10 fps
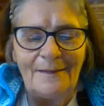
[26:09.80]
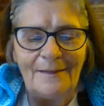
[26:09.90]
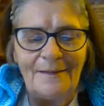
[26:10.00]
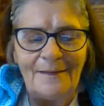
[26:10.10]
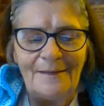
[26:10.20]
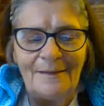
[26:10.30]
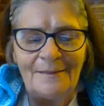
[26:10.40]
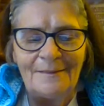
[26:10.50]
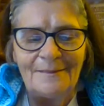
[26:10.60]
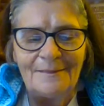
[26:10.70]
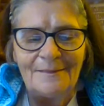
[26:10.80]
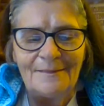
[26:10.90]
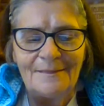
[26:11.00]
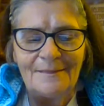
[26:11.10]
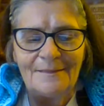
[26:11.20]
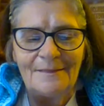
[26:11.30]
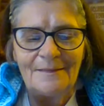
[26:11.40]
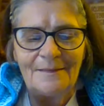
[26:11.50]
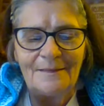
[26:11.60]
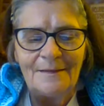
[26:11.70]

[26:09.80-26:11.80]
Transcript: Nothing is said.